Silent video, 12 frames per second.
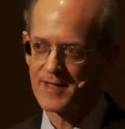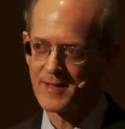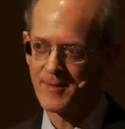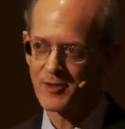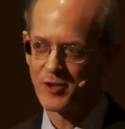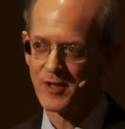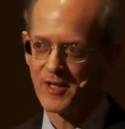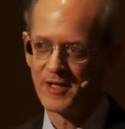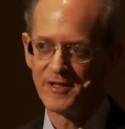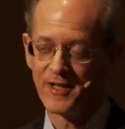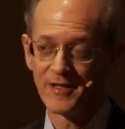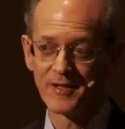As I mentioned, he
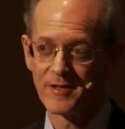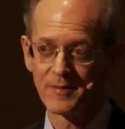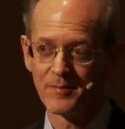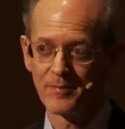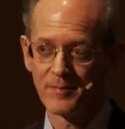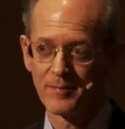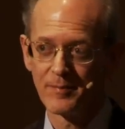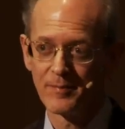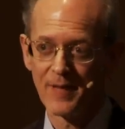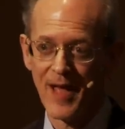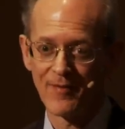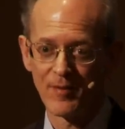didn't
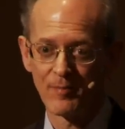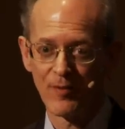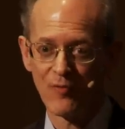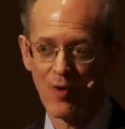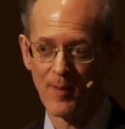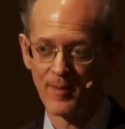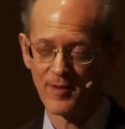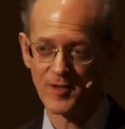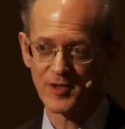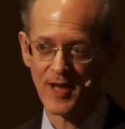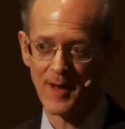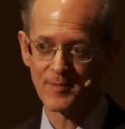have it performed at
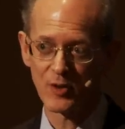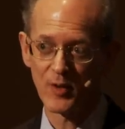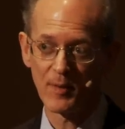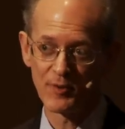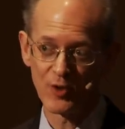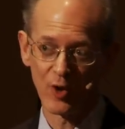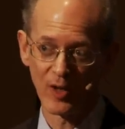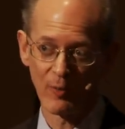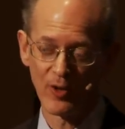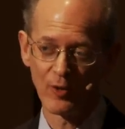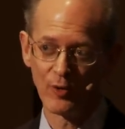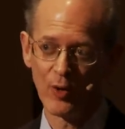this time, so he was the only
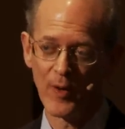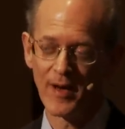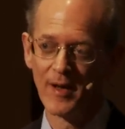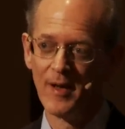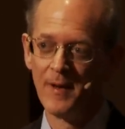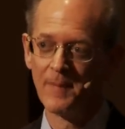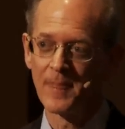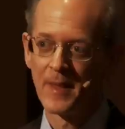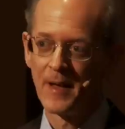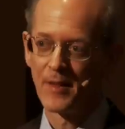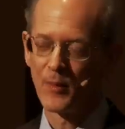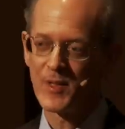one who knew it.
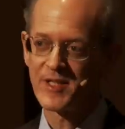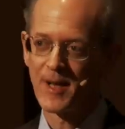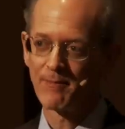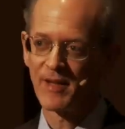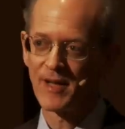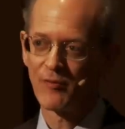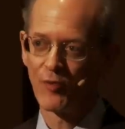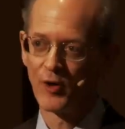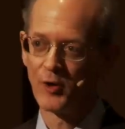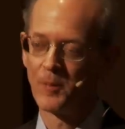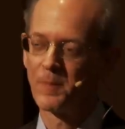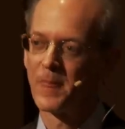And the reason I play it for
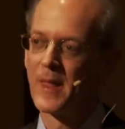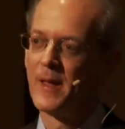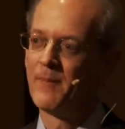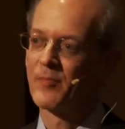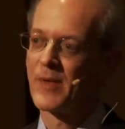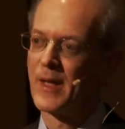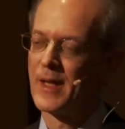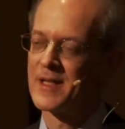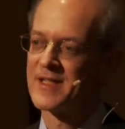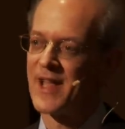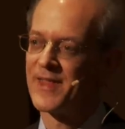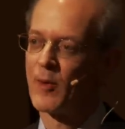you
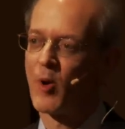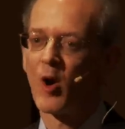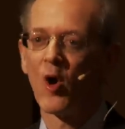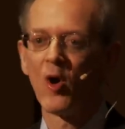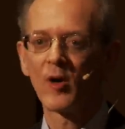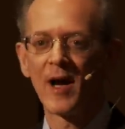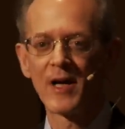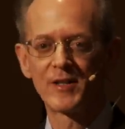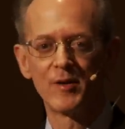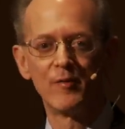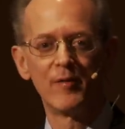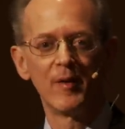is that there are all kinds
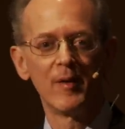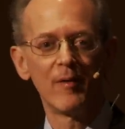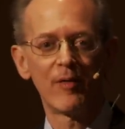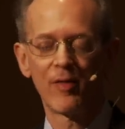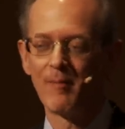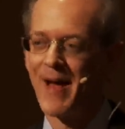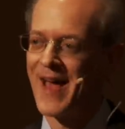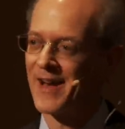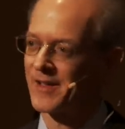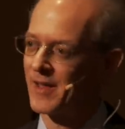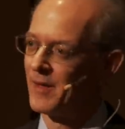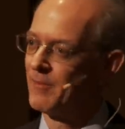of
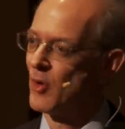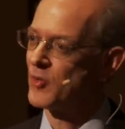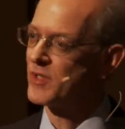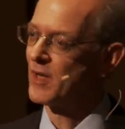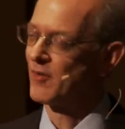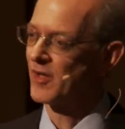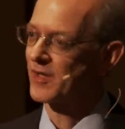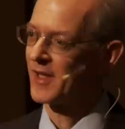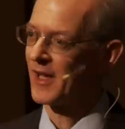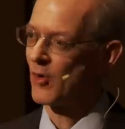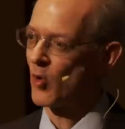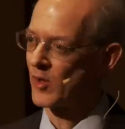thematic and motivic
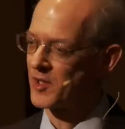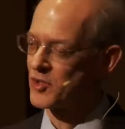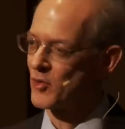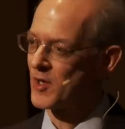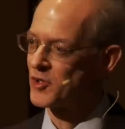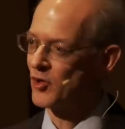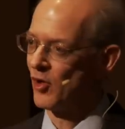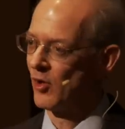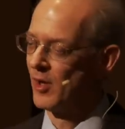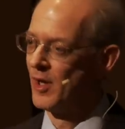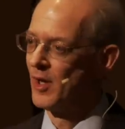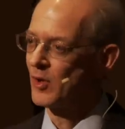and orchestrational
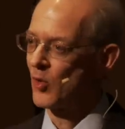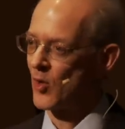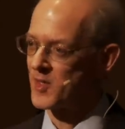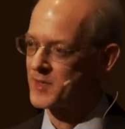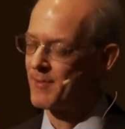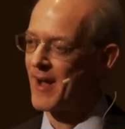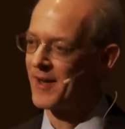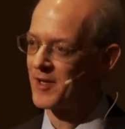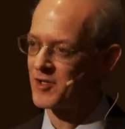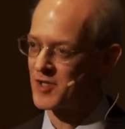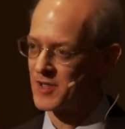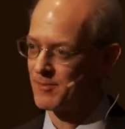
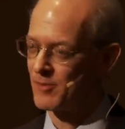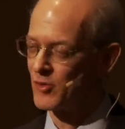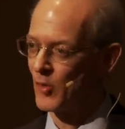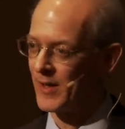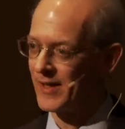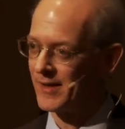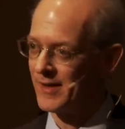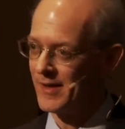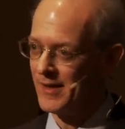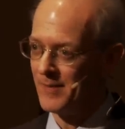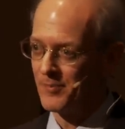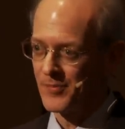correspondences between
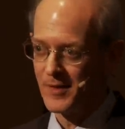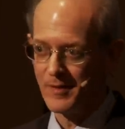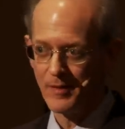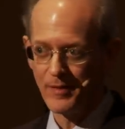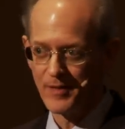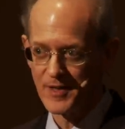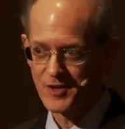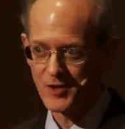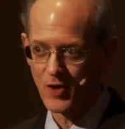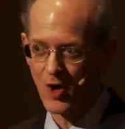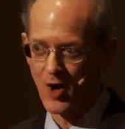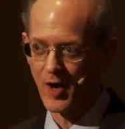this
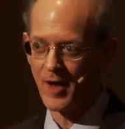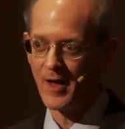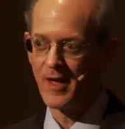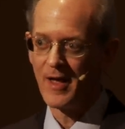song